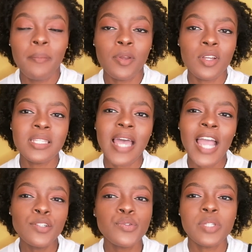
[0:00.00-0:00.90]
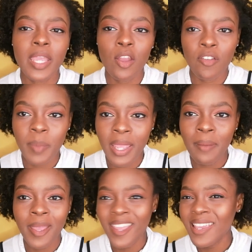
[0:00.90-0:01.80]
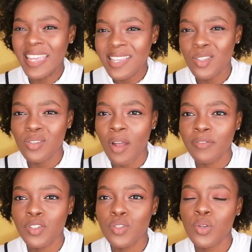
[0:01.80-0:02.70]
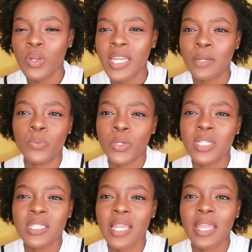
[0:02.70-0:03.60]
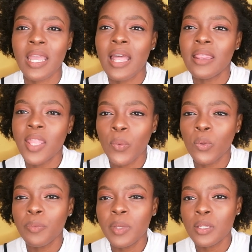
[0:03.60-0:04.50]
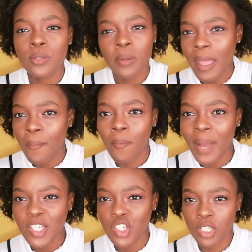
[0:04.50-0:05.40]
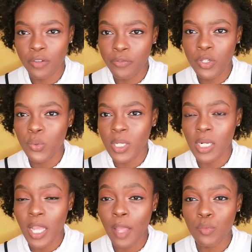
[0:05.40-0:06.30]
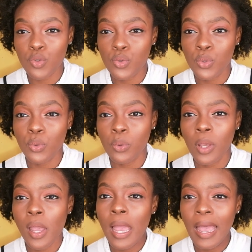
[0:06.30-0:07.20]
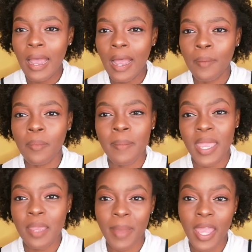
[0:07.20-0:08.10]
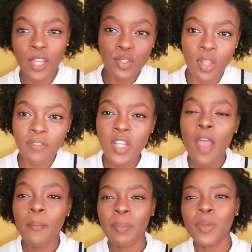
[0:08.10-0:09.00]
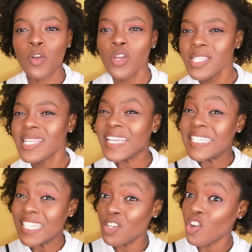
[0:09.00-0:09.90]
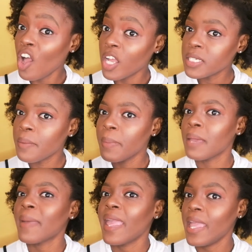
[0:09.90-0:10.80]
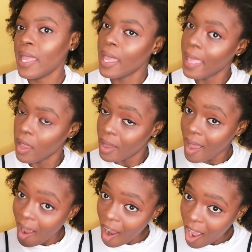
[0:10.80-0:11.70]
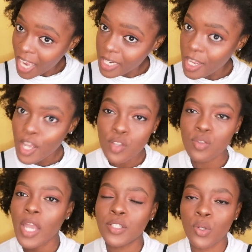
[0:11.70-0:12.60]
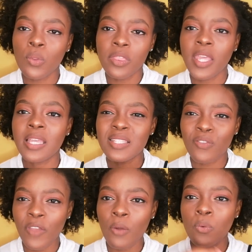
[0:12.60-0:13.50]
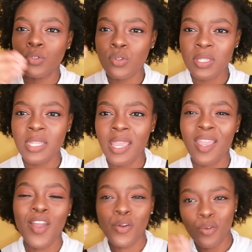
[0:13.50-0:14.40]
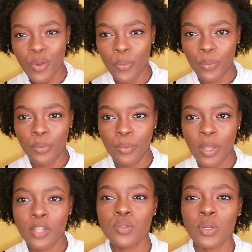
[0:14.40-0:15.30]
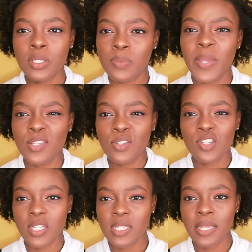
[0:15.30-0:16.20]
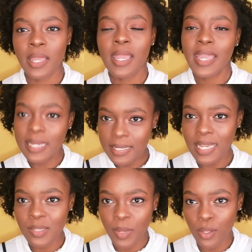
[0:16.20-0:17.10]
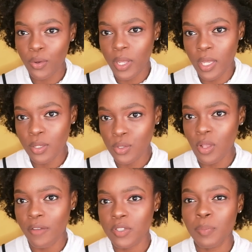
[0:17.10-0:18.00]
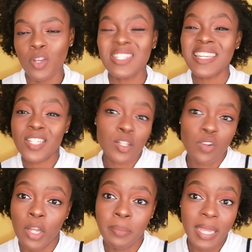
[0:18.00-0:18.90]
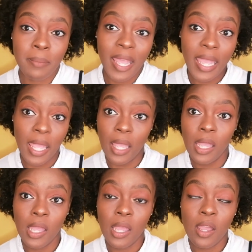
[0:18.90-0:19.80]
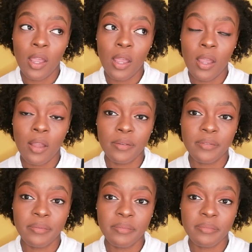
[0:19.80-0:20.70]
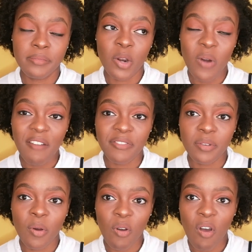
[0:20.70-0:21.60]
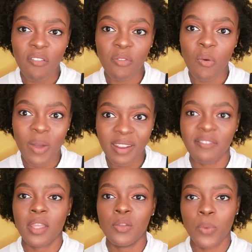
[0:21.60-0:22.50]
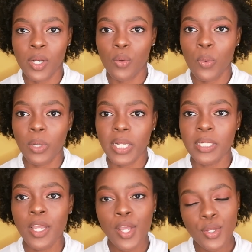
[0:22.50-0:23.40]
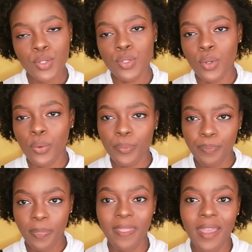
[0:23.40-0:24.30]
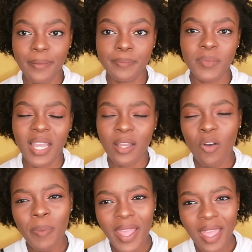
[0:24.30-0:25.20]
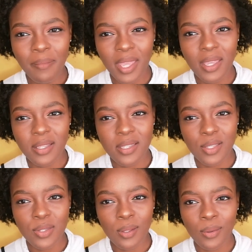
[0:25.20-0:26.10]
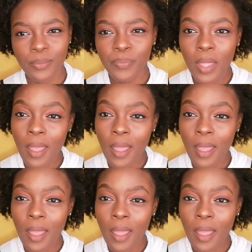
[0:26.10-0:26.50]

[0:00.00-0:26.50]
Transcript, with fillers: because I do take care of my hair. My hair is soft, so I wouldn't say there will be much difference when it comes to um, making my hair soft. But because it did not make my hair hard, so I don't think it's fair to say no. So it's best to just say it does make your hair soft because it did not make my hair rough or rough or whatever you want to call it. So yeah, I hope I am making sense though.